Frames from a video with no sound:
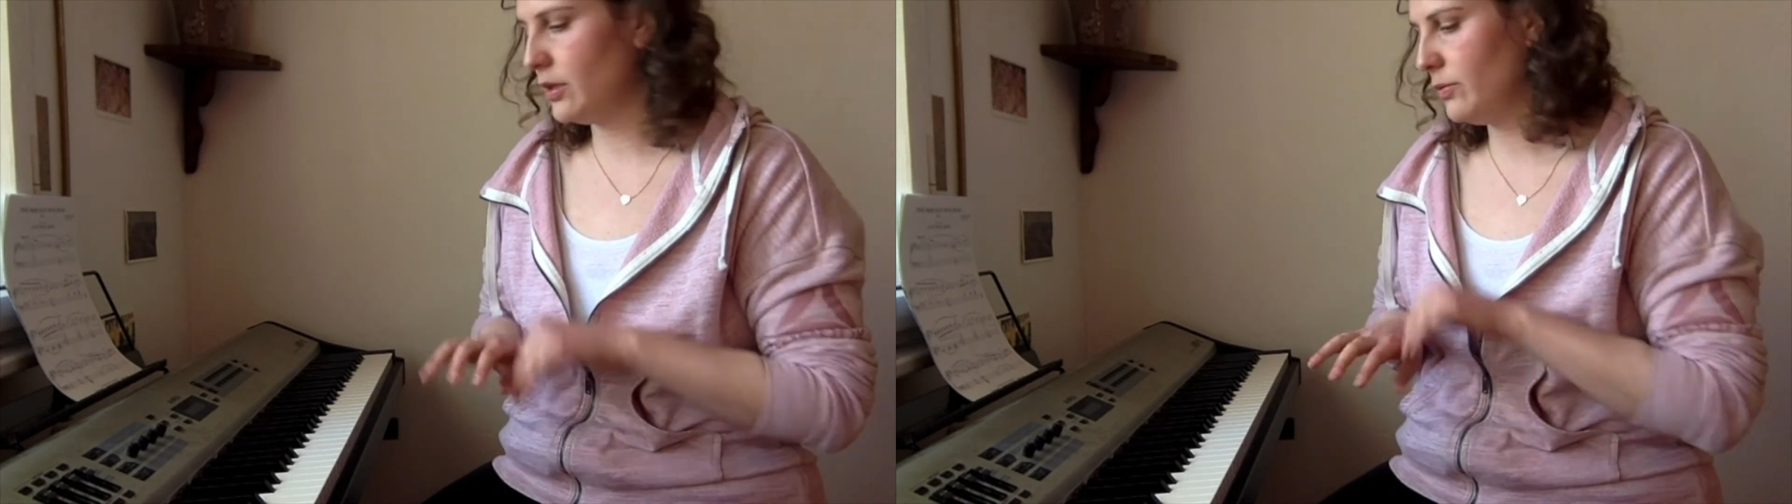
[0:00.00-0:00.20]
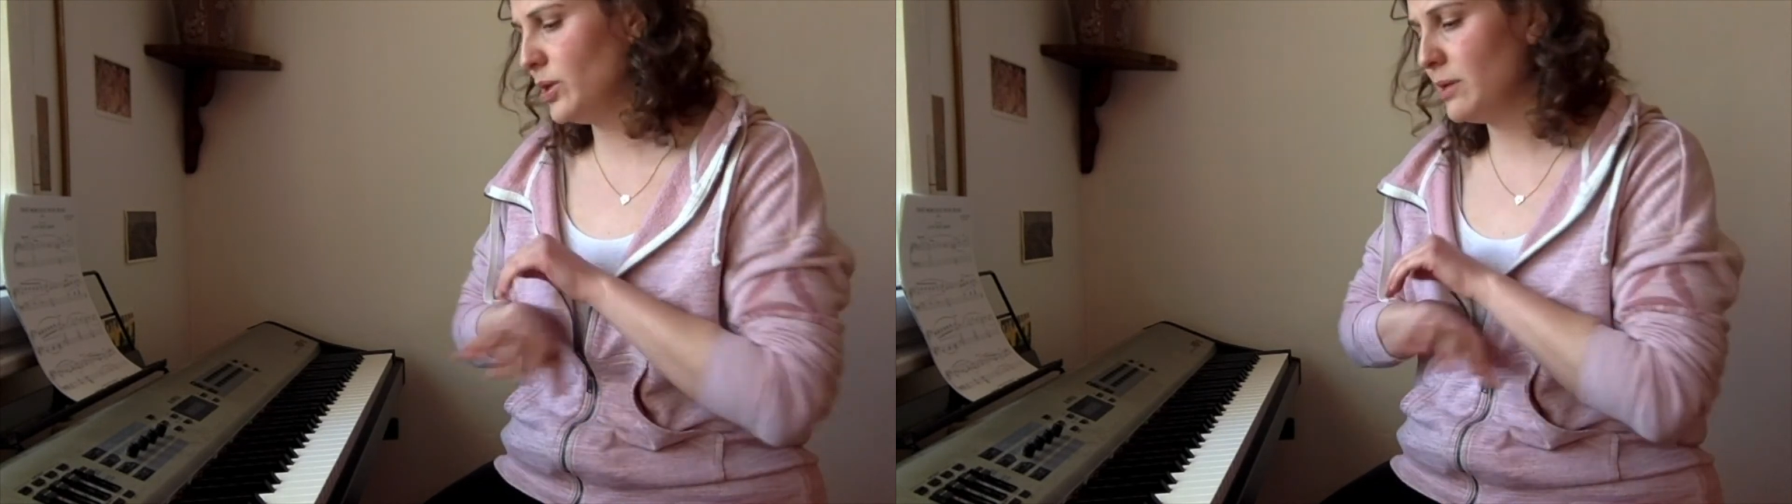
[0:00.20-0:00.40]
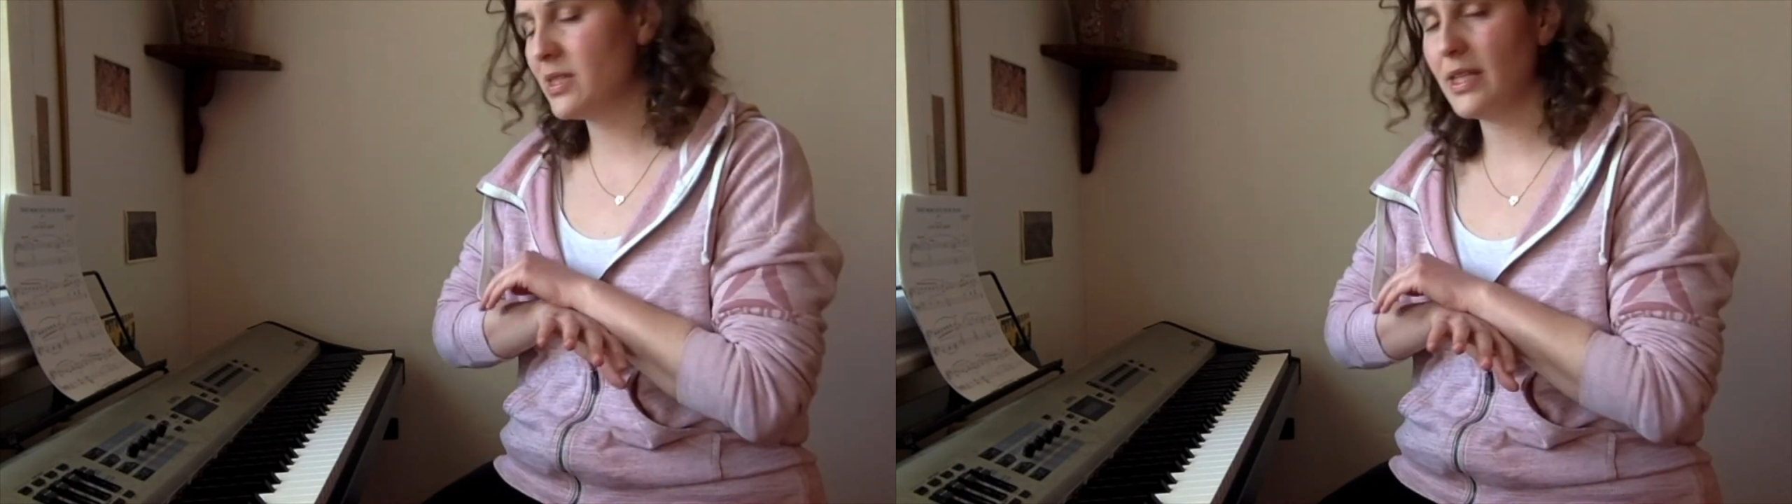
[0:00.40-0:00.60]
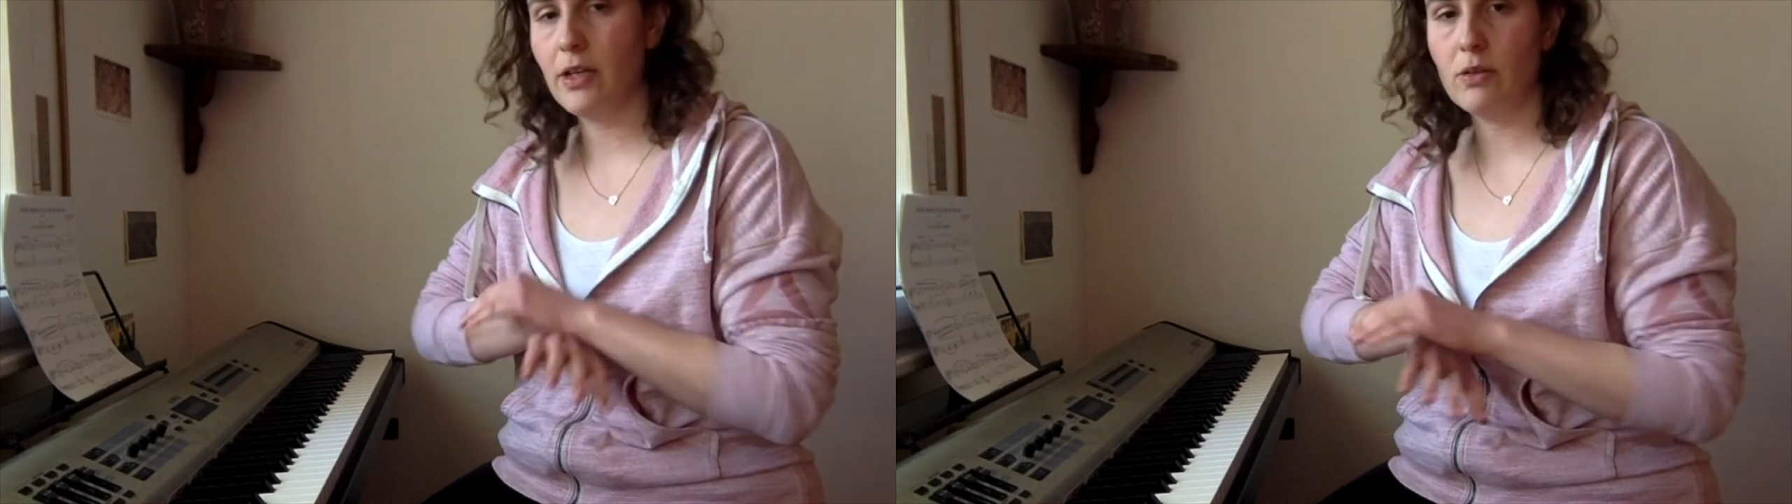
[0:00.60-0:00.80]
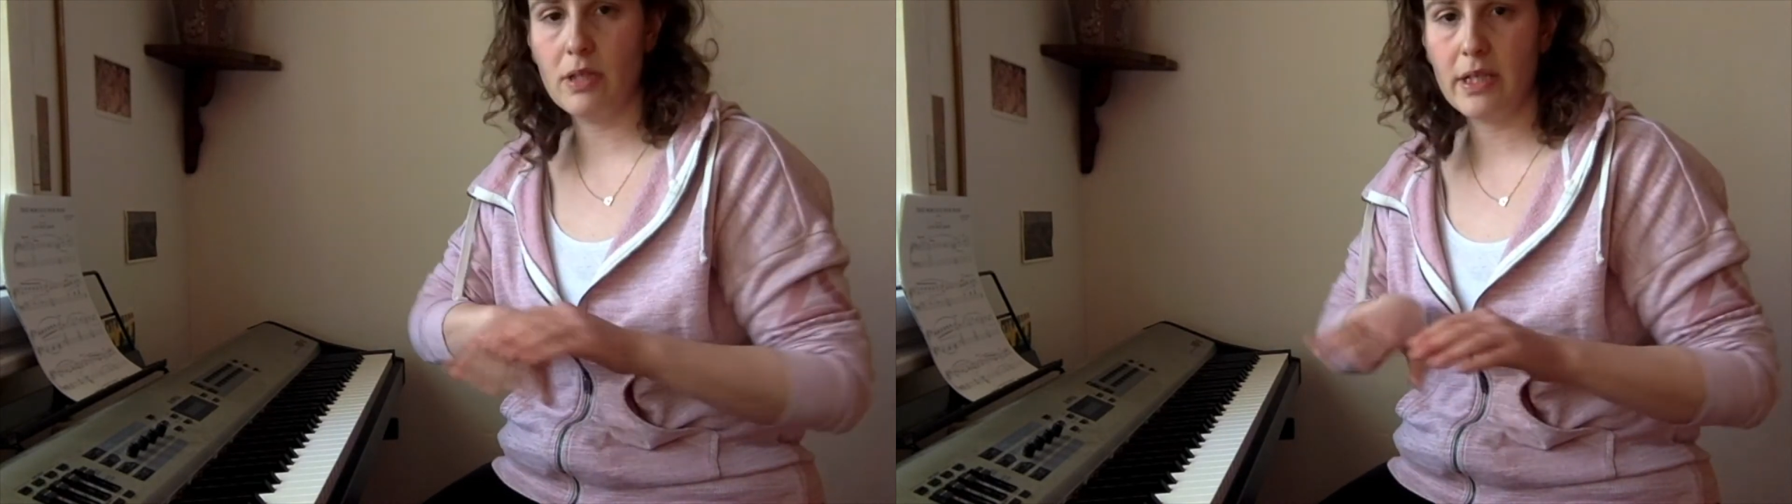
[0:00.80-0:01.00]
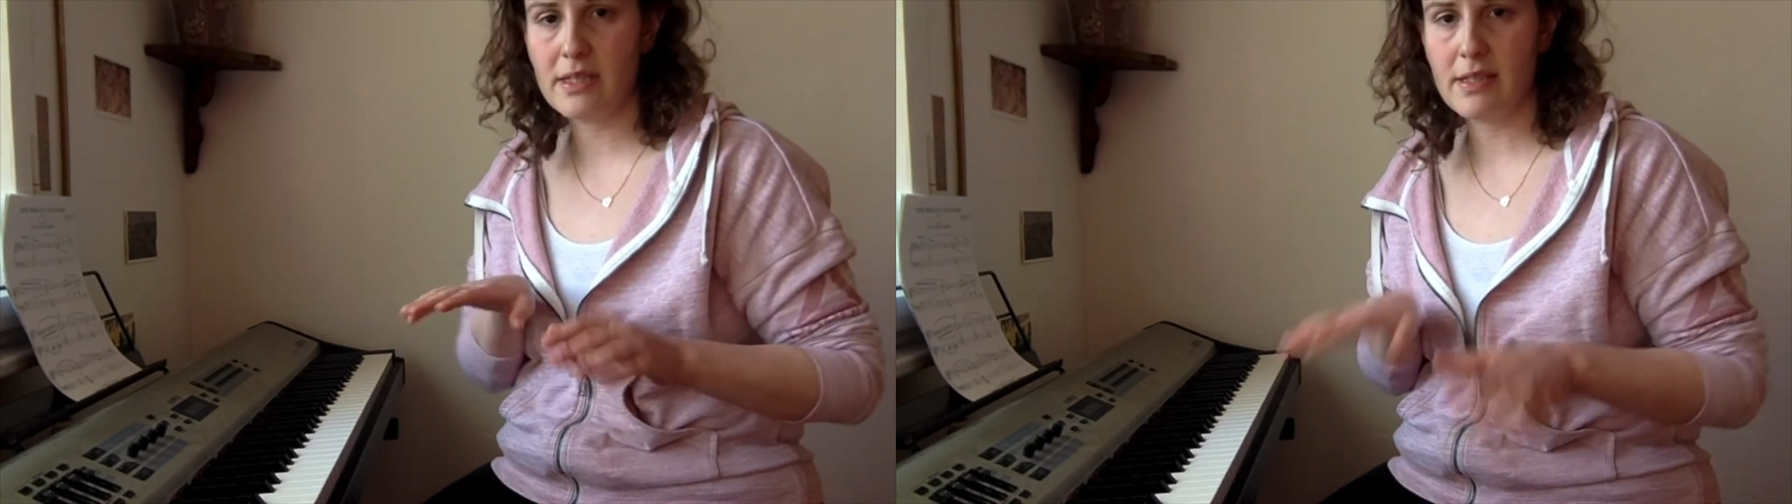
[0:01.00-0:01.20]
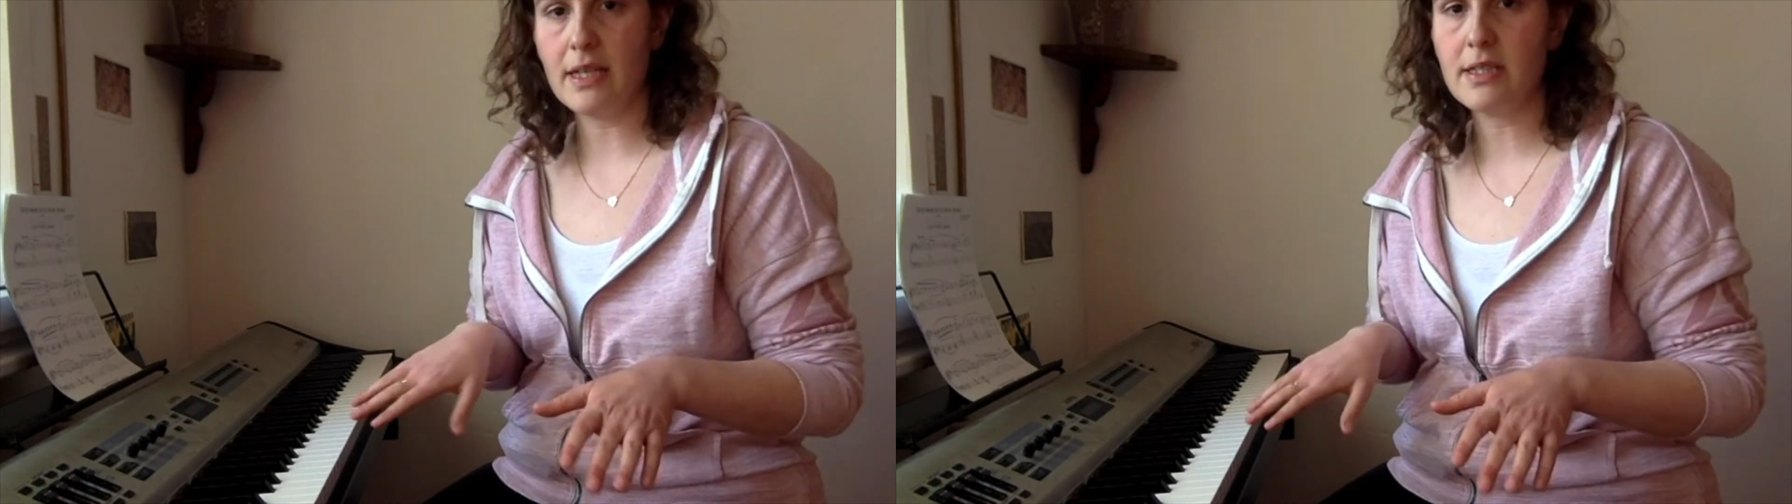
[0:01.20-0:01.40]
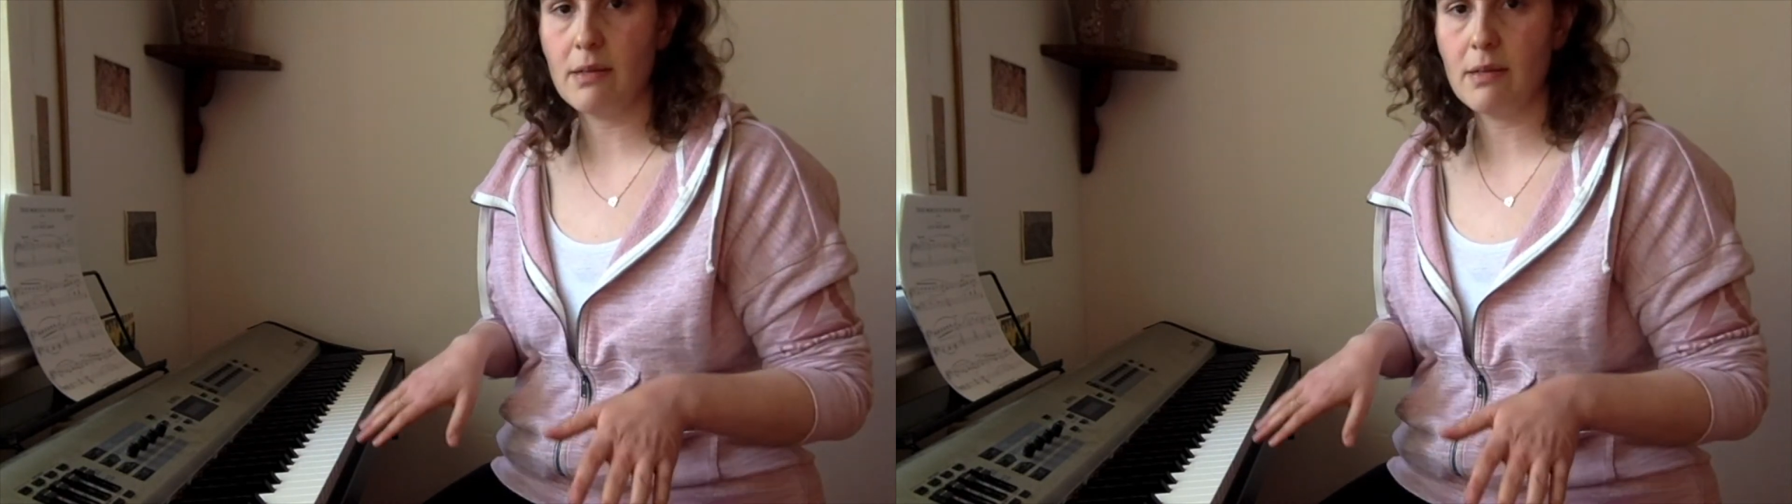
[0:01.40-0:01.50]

when I'm staying on the exact